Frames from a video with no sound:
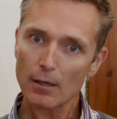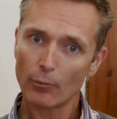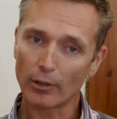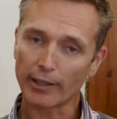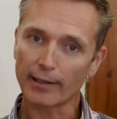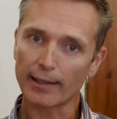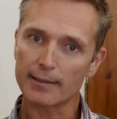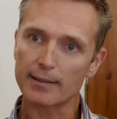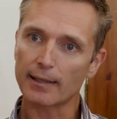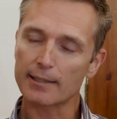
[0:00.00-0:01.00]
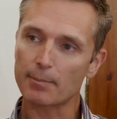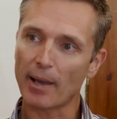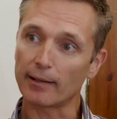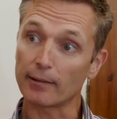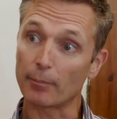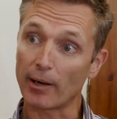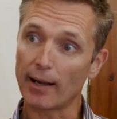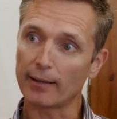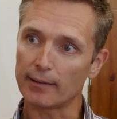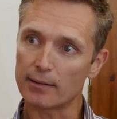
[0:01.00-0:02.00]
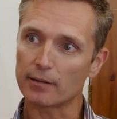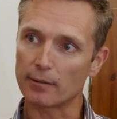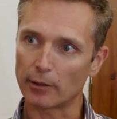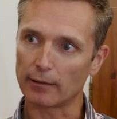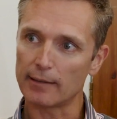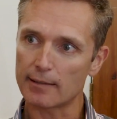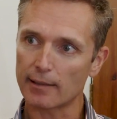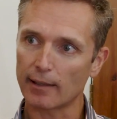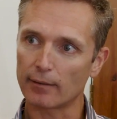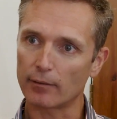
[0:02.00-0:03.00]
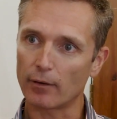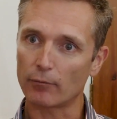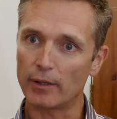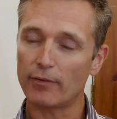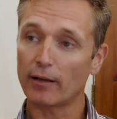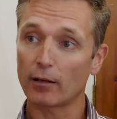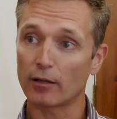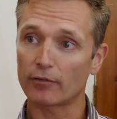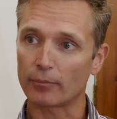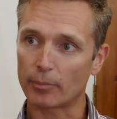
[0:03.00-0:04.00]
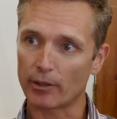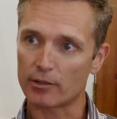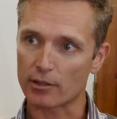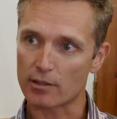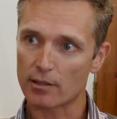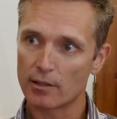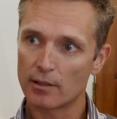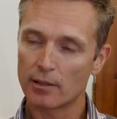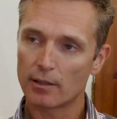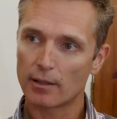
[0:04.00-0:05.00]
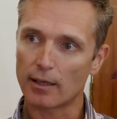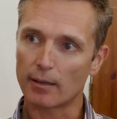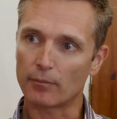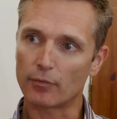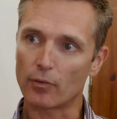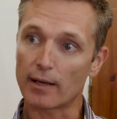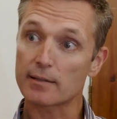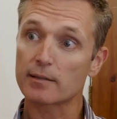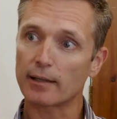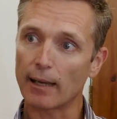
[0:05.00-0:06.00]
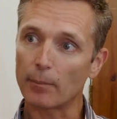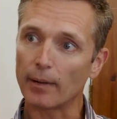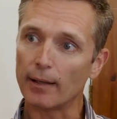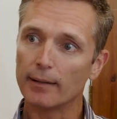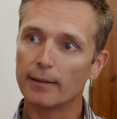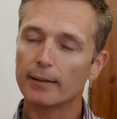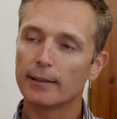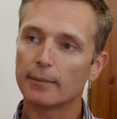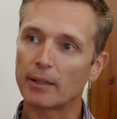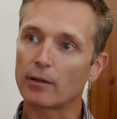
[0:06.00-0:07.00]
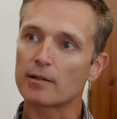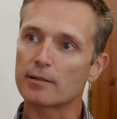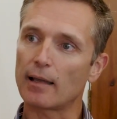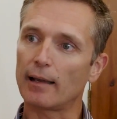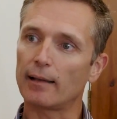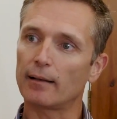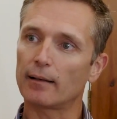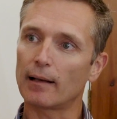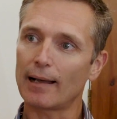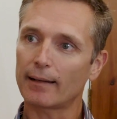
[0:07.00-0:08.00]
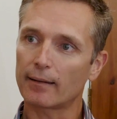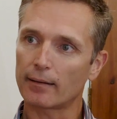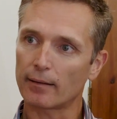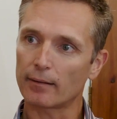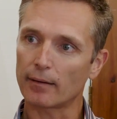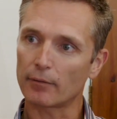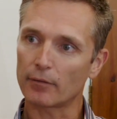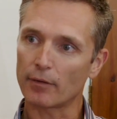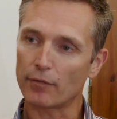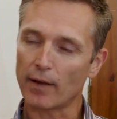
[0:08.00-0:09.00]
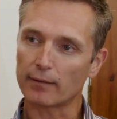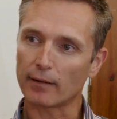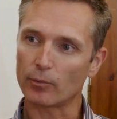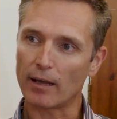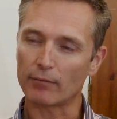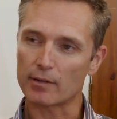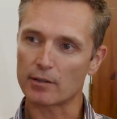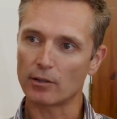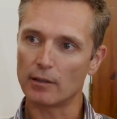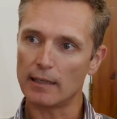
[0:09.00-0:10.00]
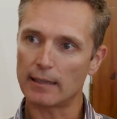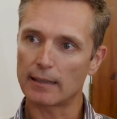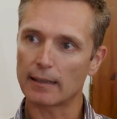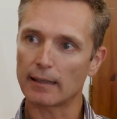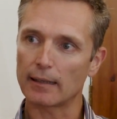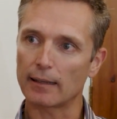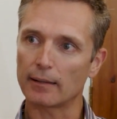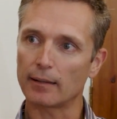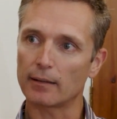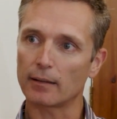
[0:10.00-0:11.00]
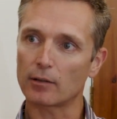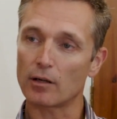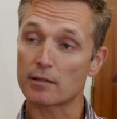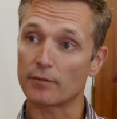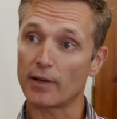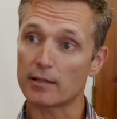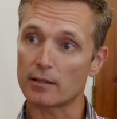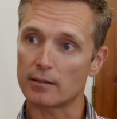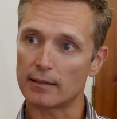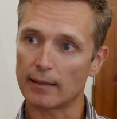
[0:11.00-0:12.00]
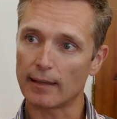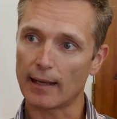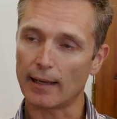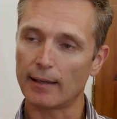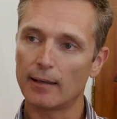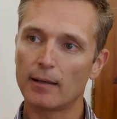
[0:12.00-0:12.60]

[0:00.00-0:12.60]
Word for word: we're looking at expanding the brand into the Middle East, and we've had a lot of approaches um, for us to come there because they like the the fact that we have this unique uh, conservation DNA.